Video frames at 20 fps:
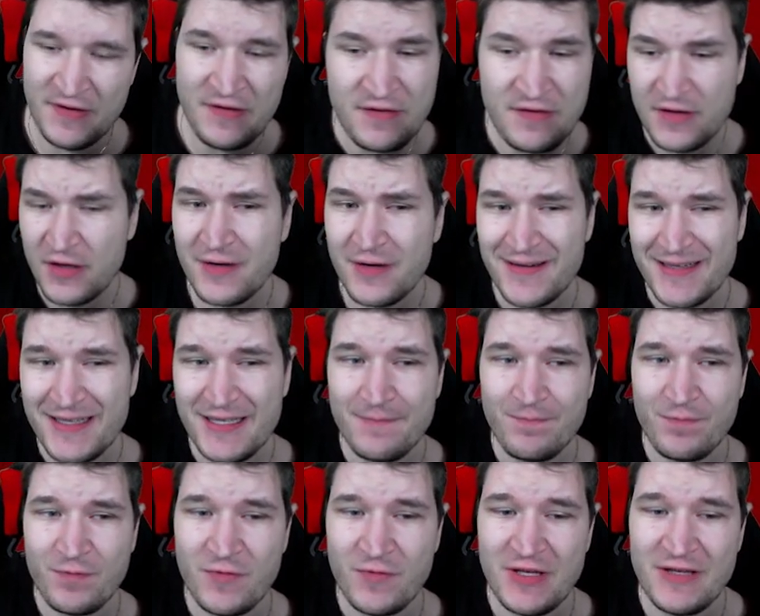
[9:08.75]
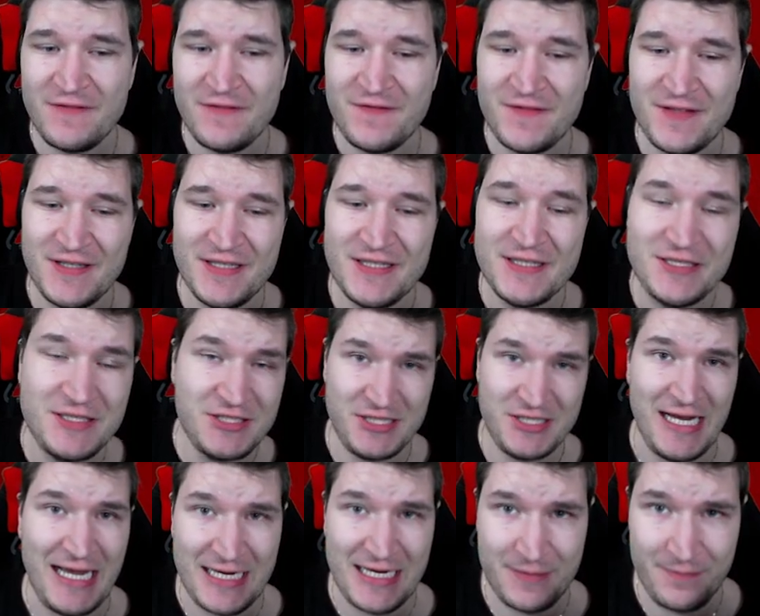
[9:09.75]
starting with the
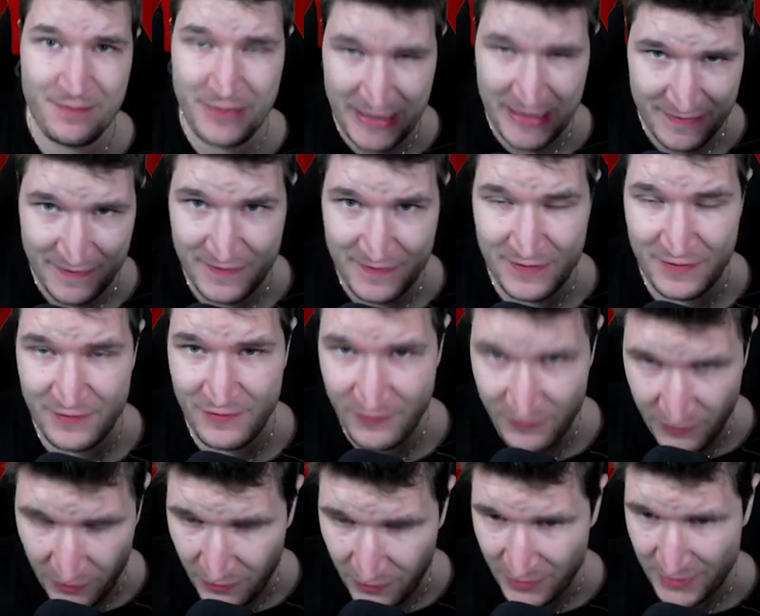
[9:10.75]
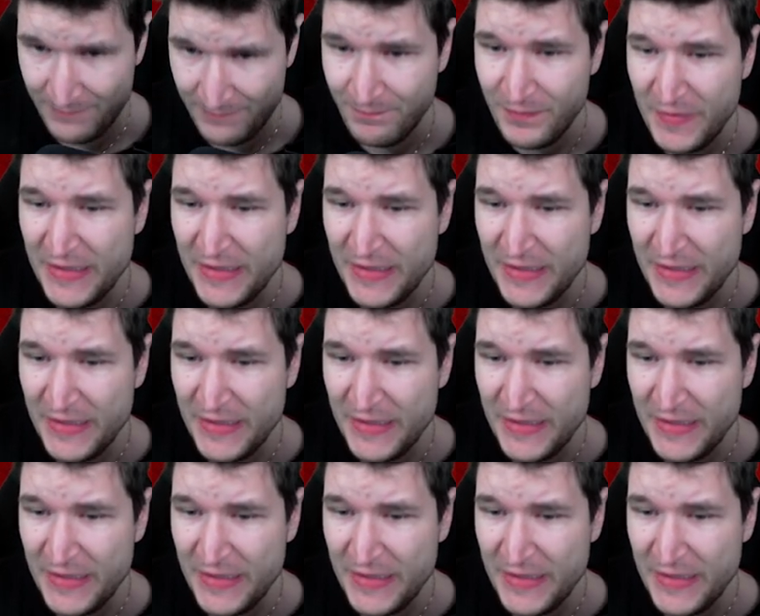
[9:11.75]
Jagdpanzer four.